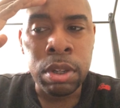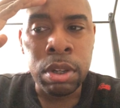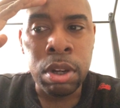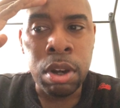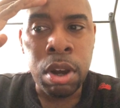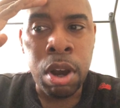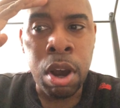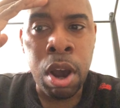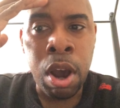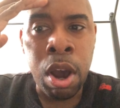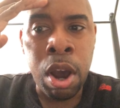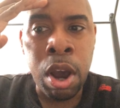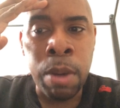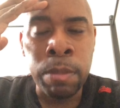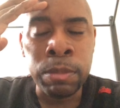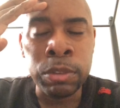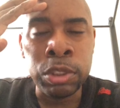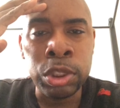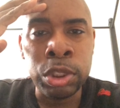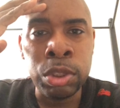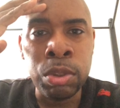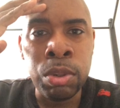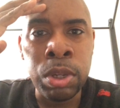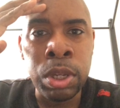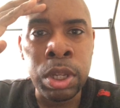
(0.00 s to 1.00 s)
um,
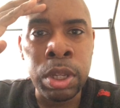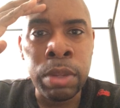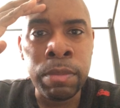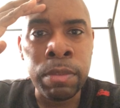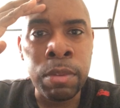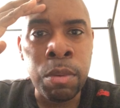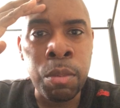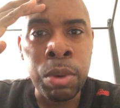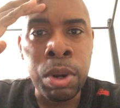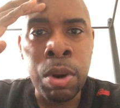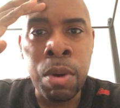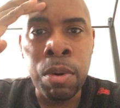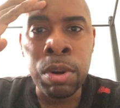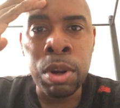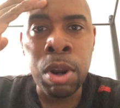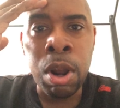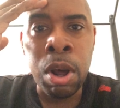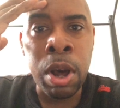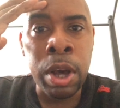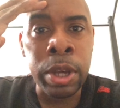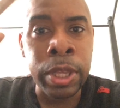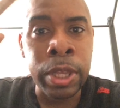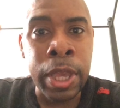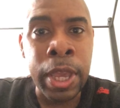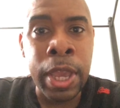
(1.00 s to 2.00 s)
shooting. We don't
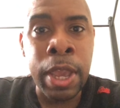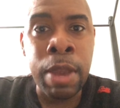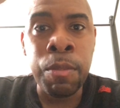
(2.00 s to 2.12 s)
again,